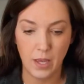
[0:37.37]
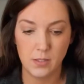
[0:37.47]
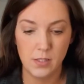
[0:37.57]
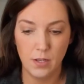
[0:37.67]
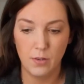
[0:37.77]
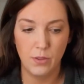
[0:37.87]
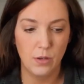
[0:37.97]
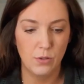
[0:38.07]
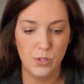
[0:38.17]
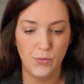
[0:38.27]
so
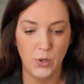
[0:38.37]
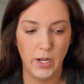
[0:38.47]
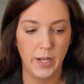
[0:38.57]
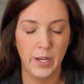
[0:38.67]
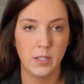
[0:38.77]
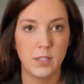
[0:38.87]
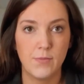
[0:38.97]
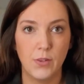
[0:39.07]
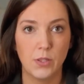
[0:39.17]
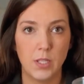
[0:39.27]
those 4 onions
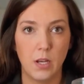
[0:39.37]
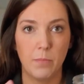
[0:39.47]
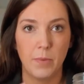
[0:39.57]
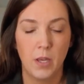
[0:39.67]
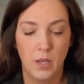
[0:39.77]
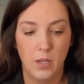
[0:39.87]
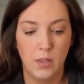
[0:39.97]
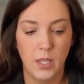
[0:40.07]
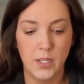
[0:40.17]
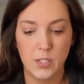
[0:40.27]
filled up
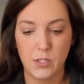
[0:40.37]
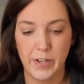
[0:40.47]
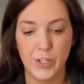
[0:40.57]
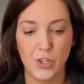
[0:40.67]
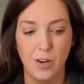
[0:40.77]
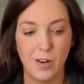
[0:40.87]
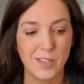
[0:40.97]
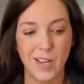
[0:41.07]
these 3 jars.